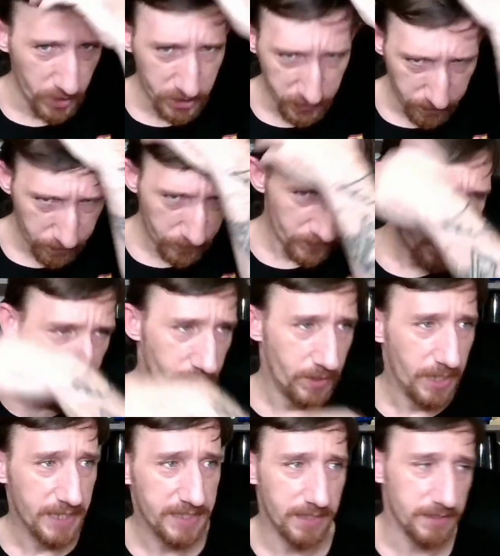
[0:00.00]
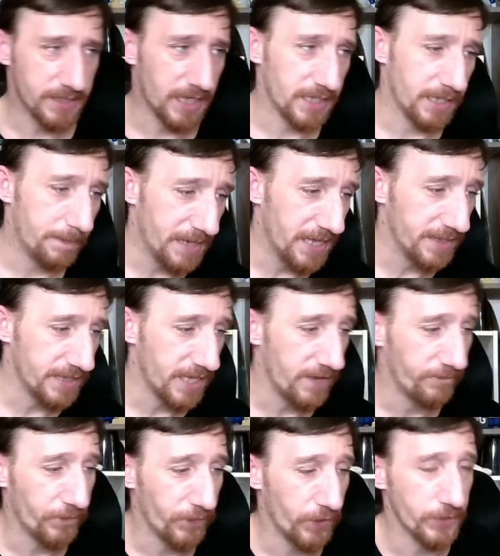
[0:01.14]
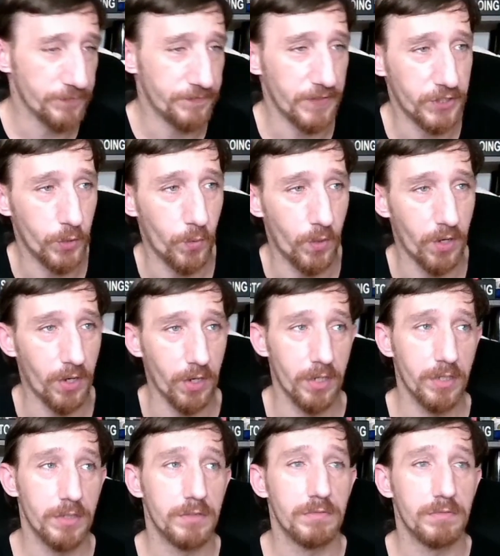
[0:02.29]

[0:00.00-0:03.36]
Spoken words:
Which isn't exactly a bad thing for those of us who are